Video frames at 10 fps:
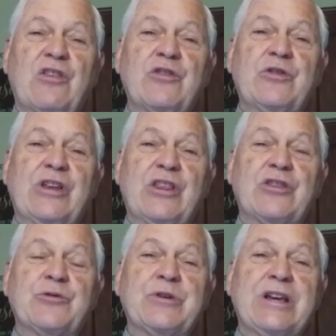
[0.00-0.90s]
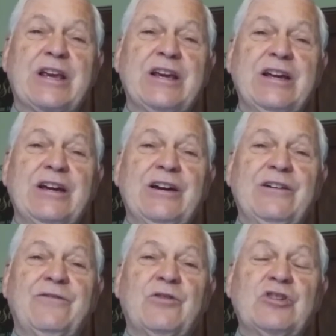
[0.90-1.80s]
33
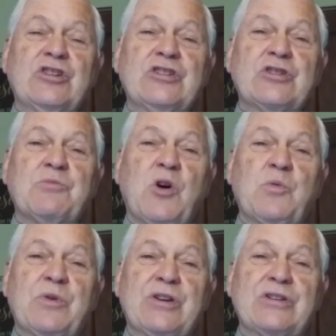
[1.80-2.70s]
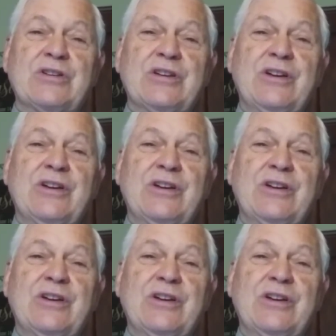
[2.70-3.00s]
for just a moment.